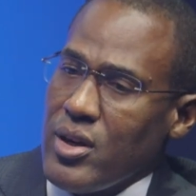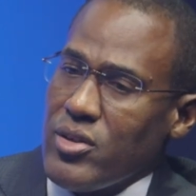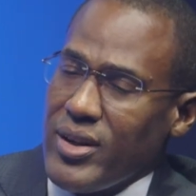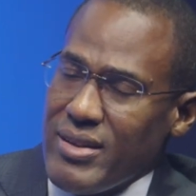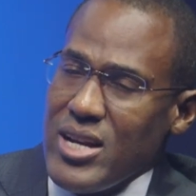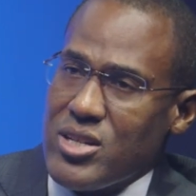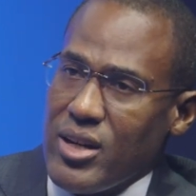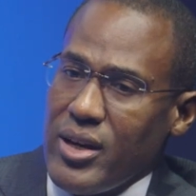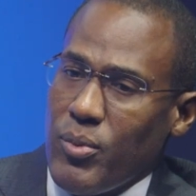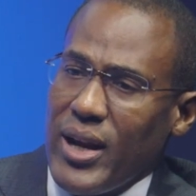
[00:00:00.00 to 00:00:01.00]
So
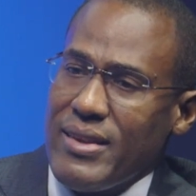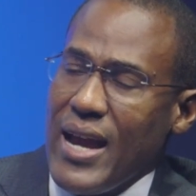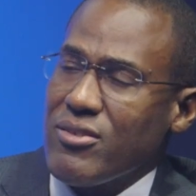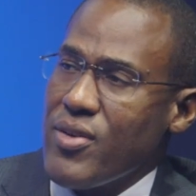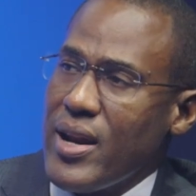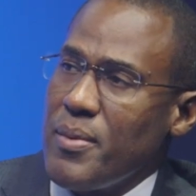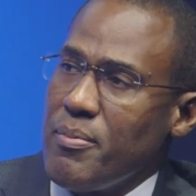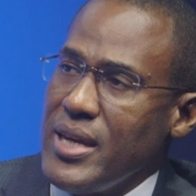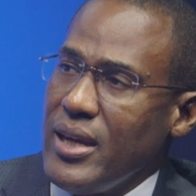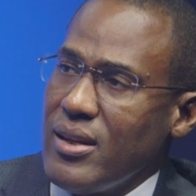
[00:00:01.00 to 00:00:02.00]
essentially, what a tax credit
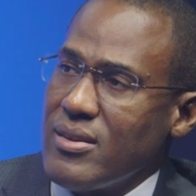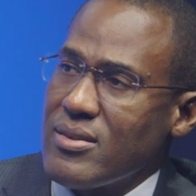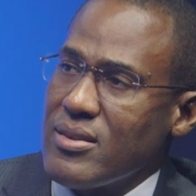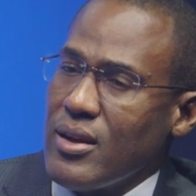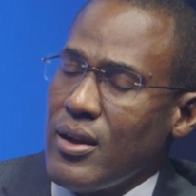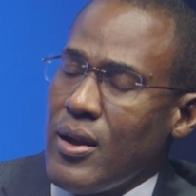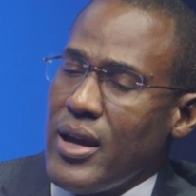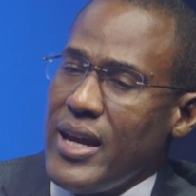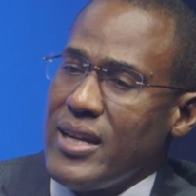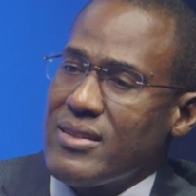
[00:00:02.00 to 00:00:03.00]
means
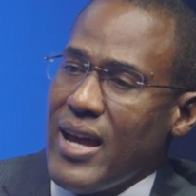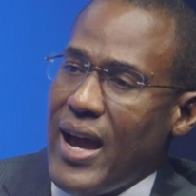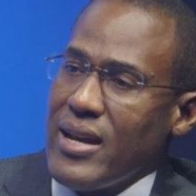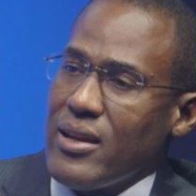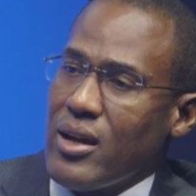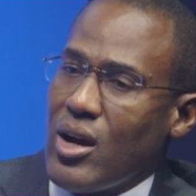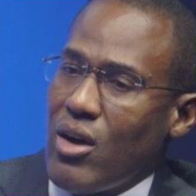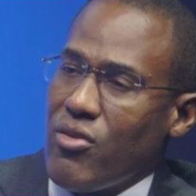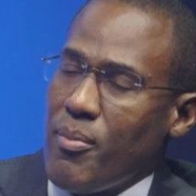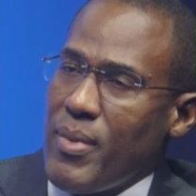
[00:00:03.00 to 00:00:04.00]
is that the
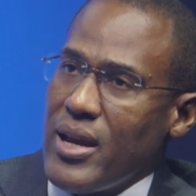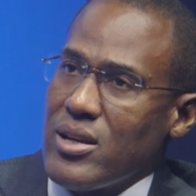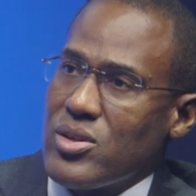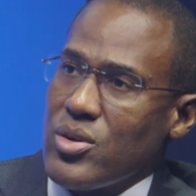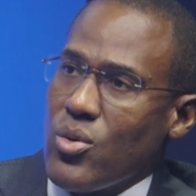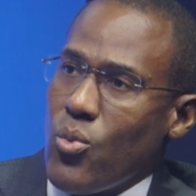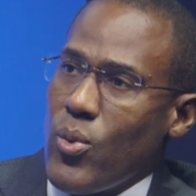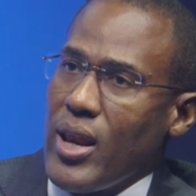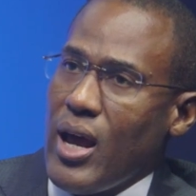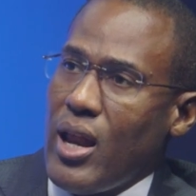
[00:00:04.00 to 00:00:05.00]
government
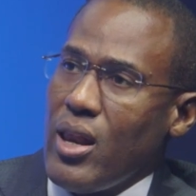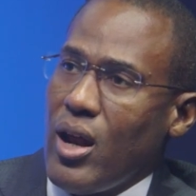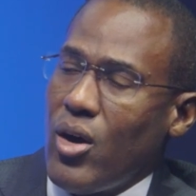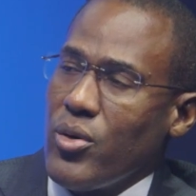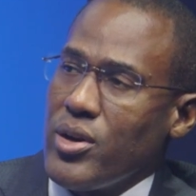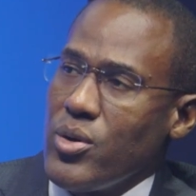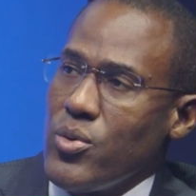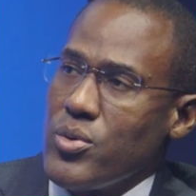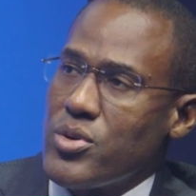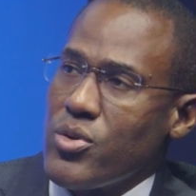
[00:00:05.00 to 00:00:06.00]
will allow
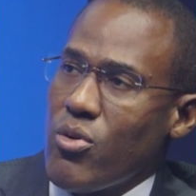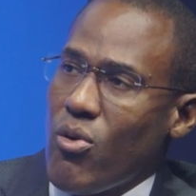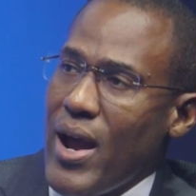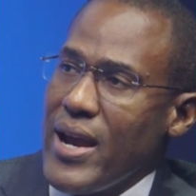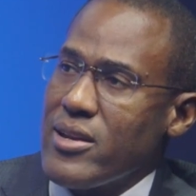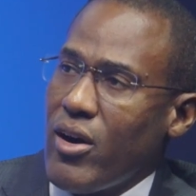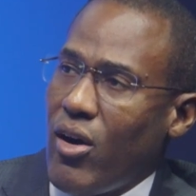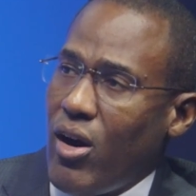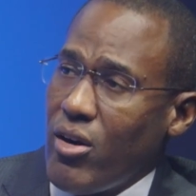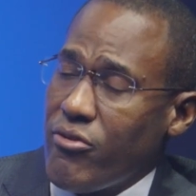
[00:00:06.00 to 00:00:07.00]
you to write
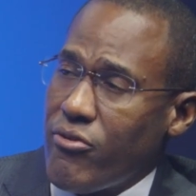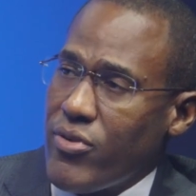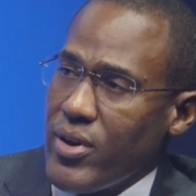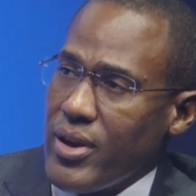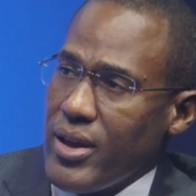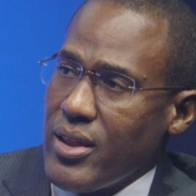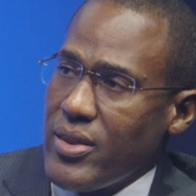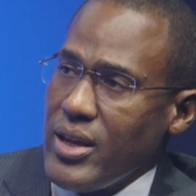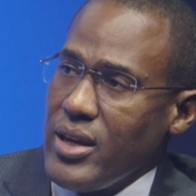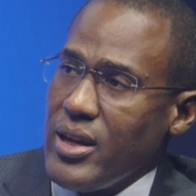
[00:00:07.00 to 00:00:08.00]
off
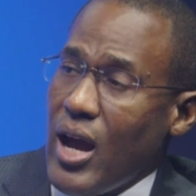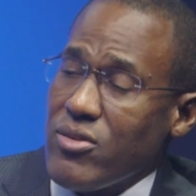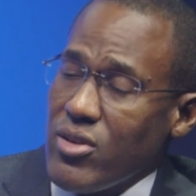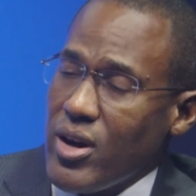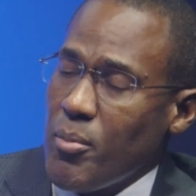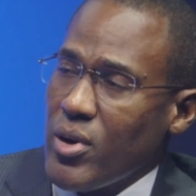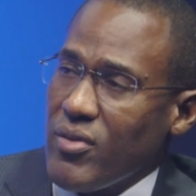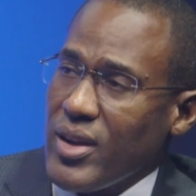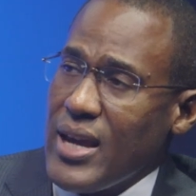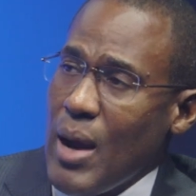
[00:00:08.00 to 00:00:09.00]
a certain amount of
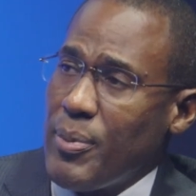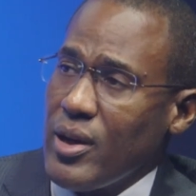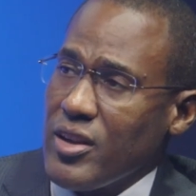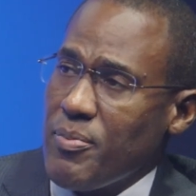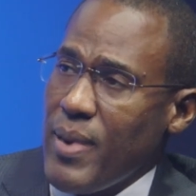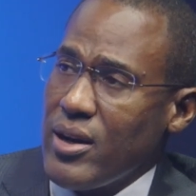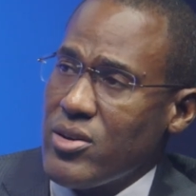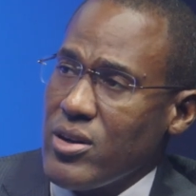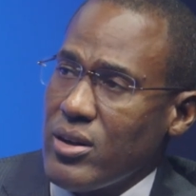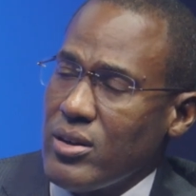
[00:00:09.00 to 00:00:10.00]
the capital
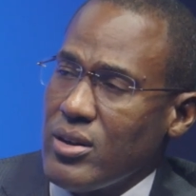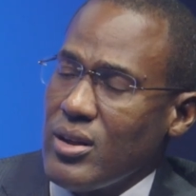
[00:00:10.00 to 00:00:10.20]
expenditure